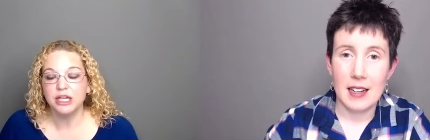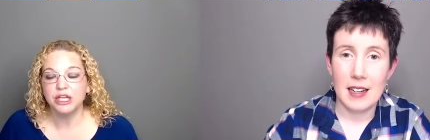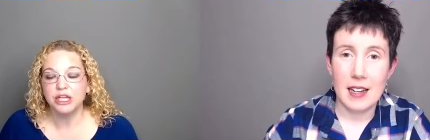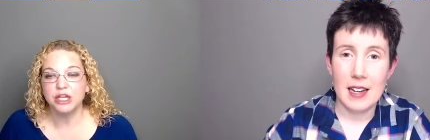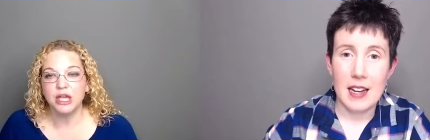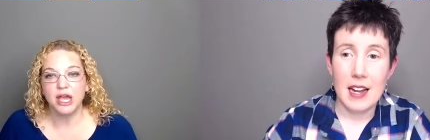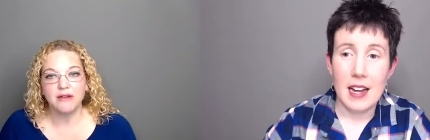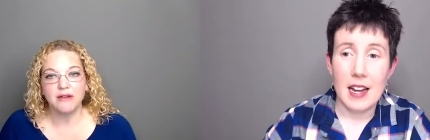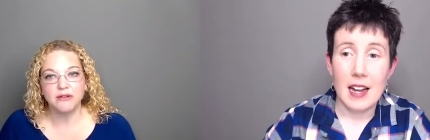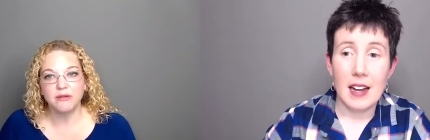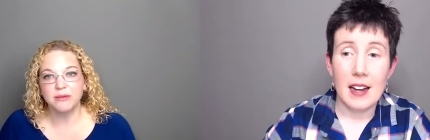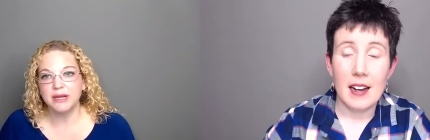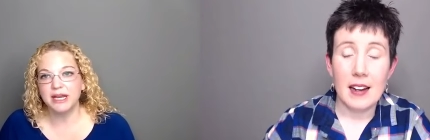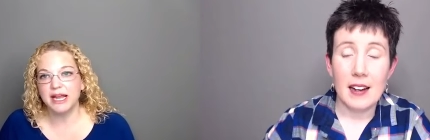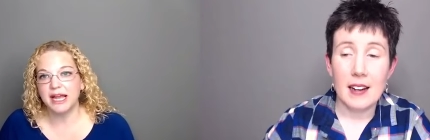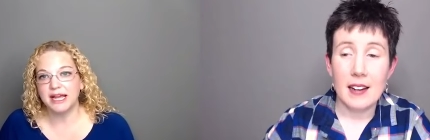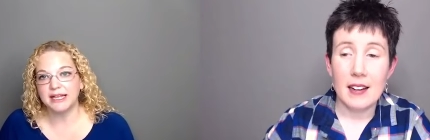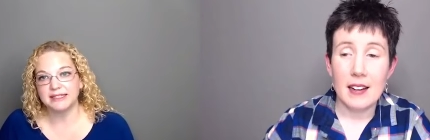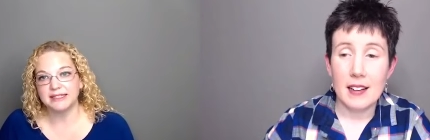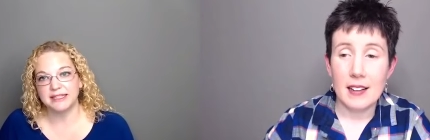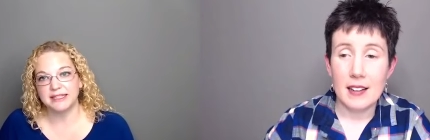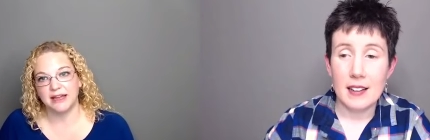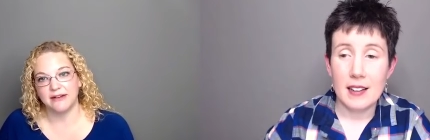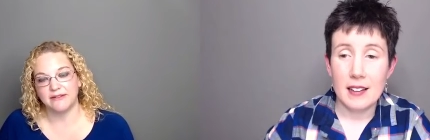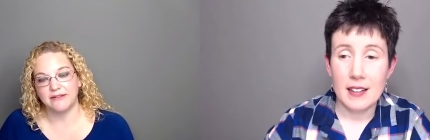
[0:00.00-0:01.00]
Speaker 1: everybody
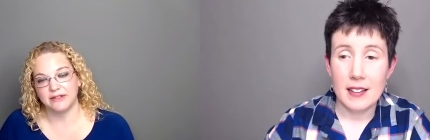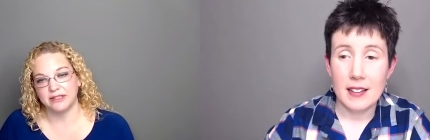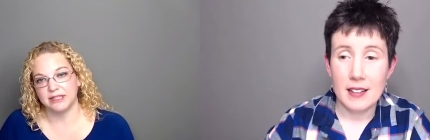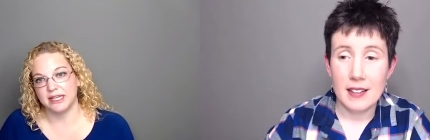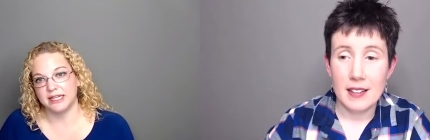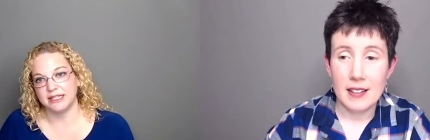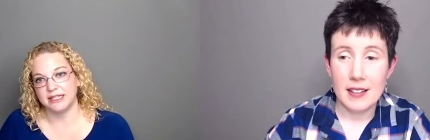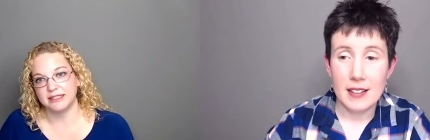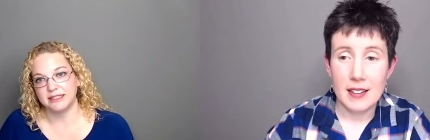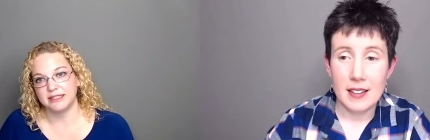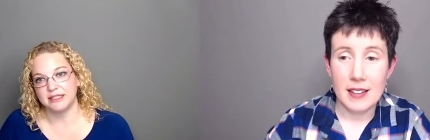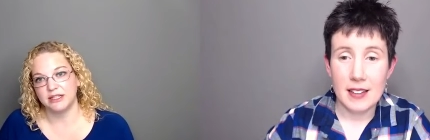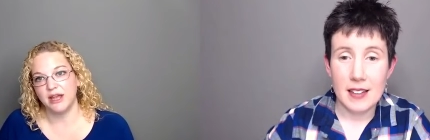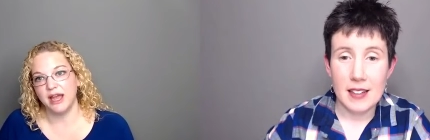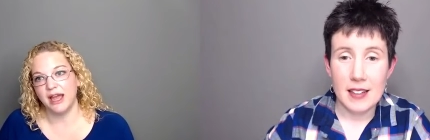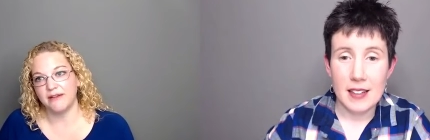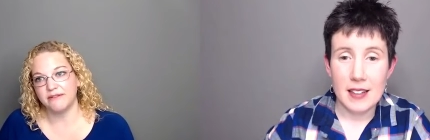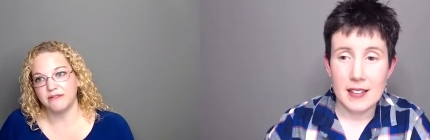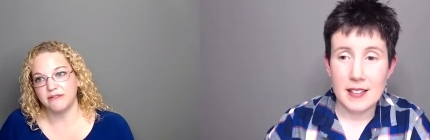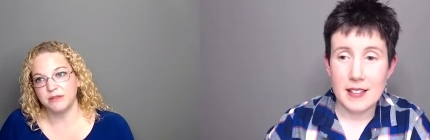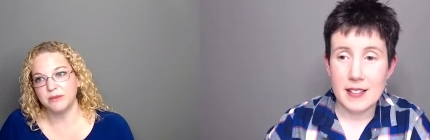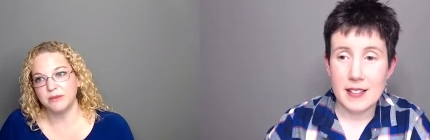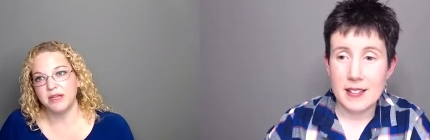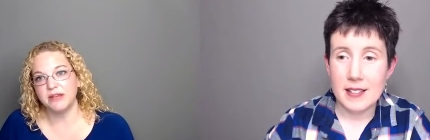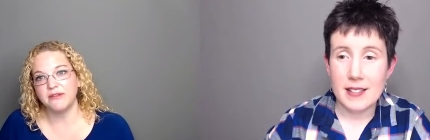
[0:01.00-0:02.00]
has to have a list. You
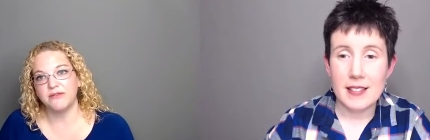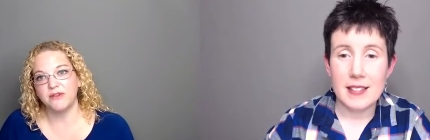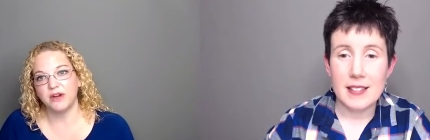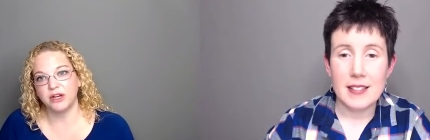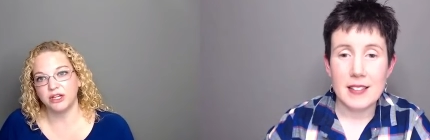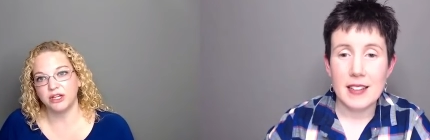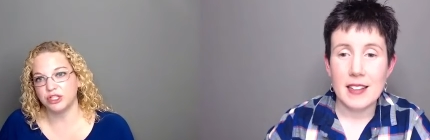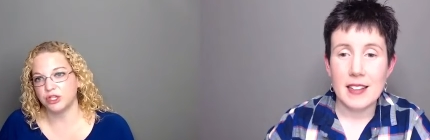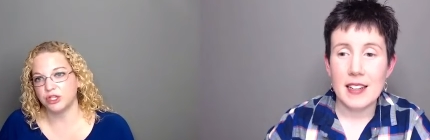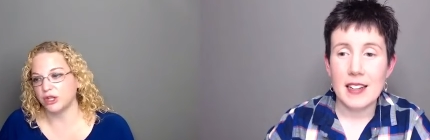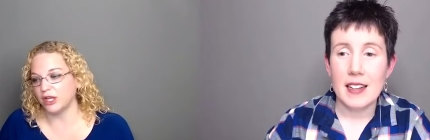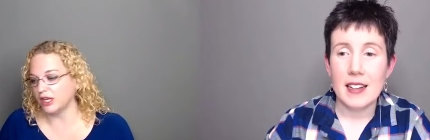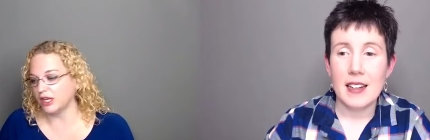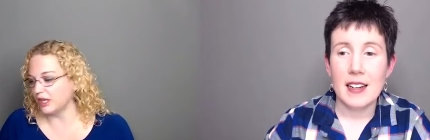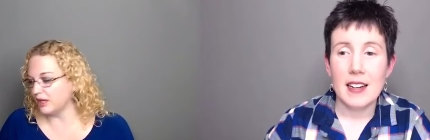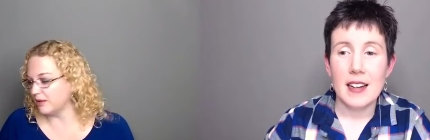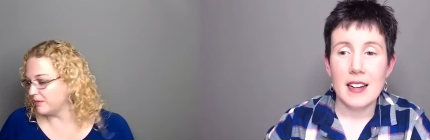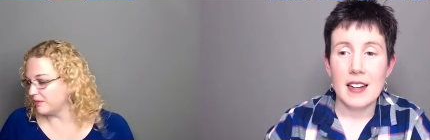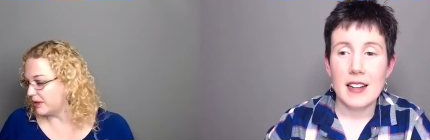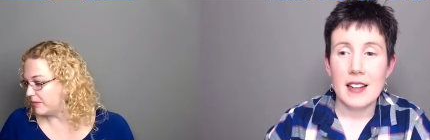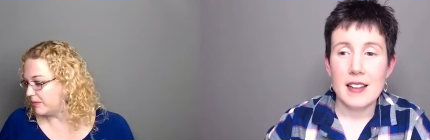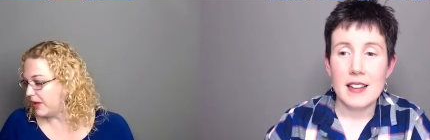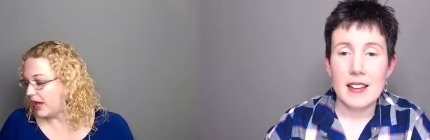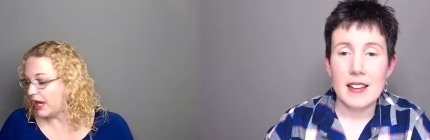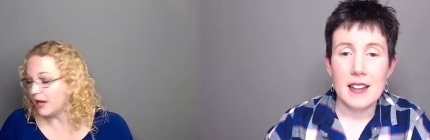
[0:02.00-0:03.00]
have to be functional. And it can
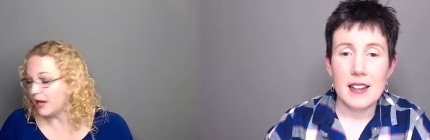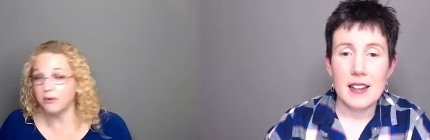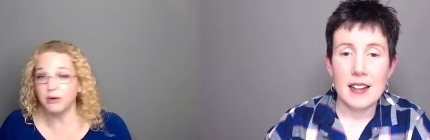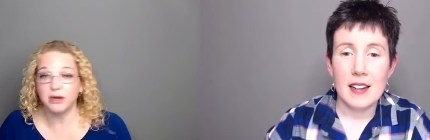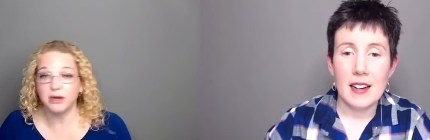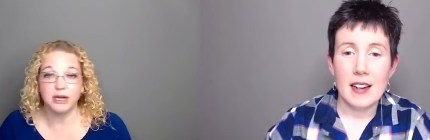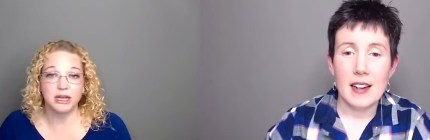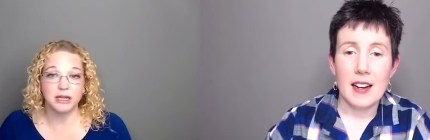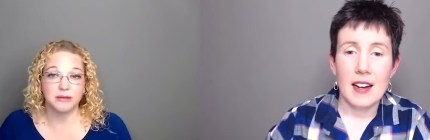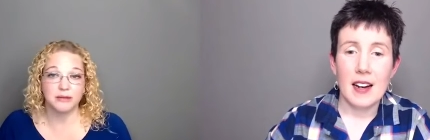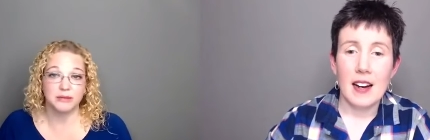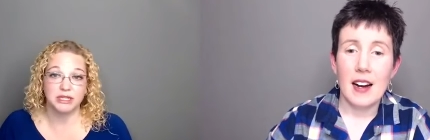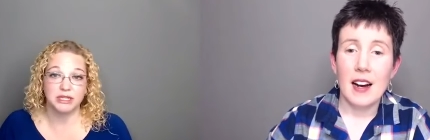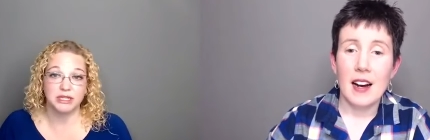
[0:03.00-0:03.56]
be paper, it can be